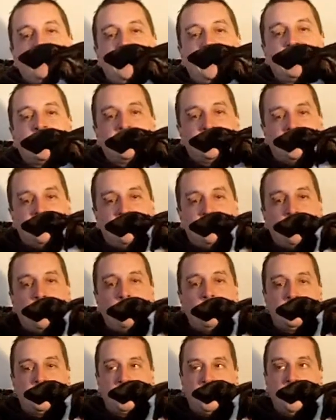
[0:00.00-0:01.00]
get into
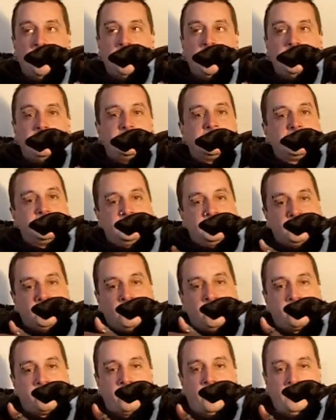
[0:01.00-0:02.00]
four-wheel drive, some
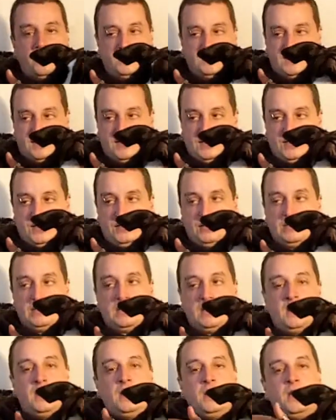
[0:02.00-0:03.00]
soft roaders can do
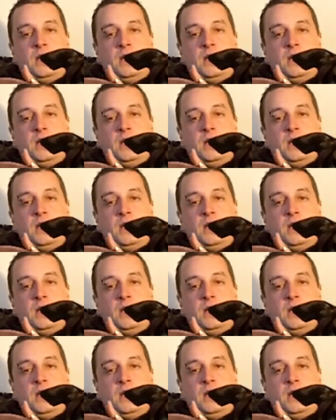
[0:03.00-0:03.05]
it.